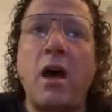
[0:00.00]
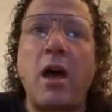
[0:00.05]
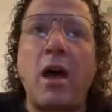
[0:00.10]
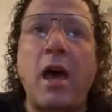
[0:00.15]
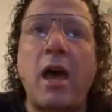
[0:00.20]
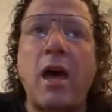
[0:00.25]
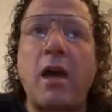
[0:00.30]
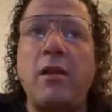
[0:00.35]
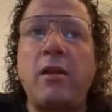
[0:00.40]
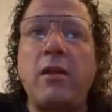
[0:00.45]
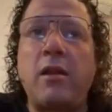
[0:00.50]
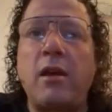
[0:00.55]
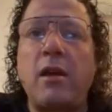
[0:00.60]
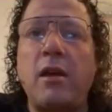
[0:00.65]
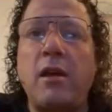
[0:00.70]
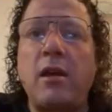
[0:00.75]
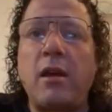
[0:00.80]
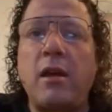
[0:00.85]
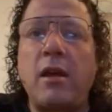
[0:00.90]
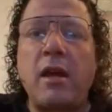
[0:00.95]
and
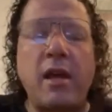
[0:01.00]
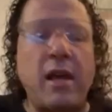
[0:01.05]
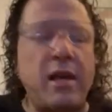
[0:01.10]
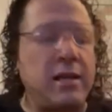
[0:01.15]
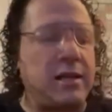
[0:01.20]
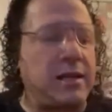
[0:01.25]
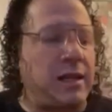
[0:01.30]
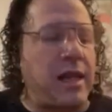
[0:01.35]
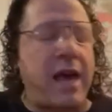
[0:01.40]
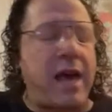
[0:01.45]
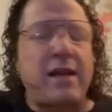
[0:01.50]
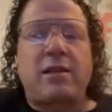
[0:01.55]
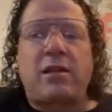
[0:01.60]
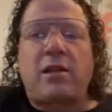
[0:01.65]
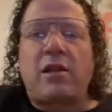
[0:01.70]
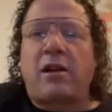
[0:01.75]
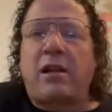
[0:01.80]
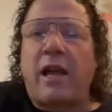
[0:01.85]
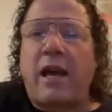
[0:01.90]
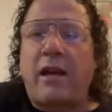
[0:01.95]
his legs
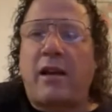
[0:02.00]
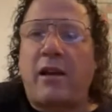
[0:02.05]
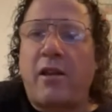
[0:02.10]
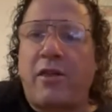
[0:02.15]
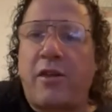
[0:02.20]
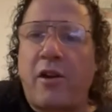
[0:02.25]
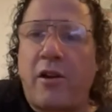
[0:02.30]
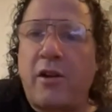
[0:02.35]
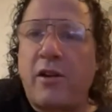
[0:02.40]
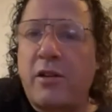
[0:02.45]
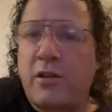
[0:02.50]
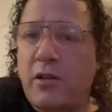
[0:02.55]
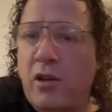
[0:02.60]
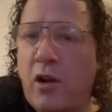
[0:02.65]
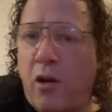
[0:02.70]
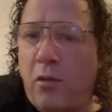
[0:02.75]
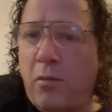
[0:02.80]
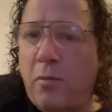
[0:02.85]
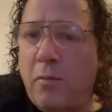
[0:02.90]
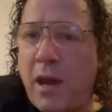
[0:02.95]
looked like a
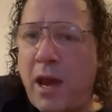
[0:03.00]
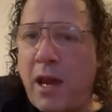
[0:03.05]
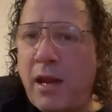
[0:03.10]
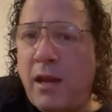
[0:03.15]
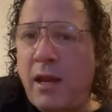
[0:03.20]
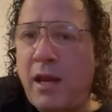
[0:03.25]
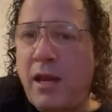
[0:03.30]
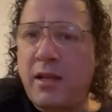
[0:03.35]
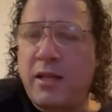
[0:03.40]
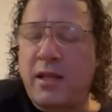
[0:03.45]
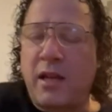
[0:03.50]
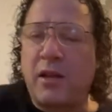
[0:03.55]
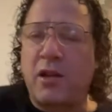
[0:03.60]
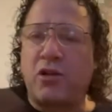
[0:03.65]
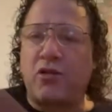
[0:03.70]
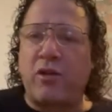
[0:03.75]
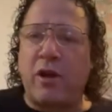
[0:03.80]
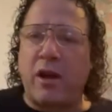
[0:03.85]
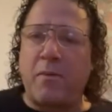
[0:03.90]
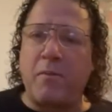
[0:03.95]
30-year-old man. He's on the
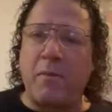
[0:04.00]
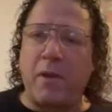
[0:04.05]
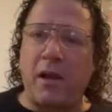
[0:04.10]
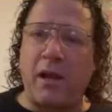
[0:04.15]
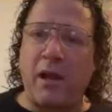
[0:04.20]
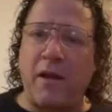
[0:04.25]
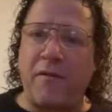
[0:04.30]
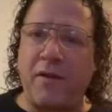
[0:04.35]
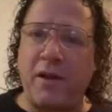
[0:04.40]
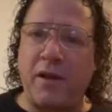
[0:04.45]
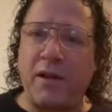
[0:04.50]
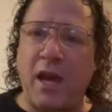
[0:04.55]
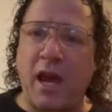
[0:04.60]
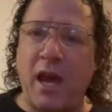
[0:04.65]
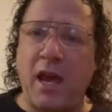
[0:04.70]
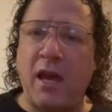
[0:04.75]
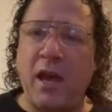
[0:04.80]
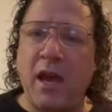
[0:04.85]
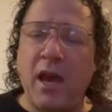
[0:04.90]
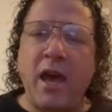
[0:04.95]
treadmill every day.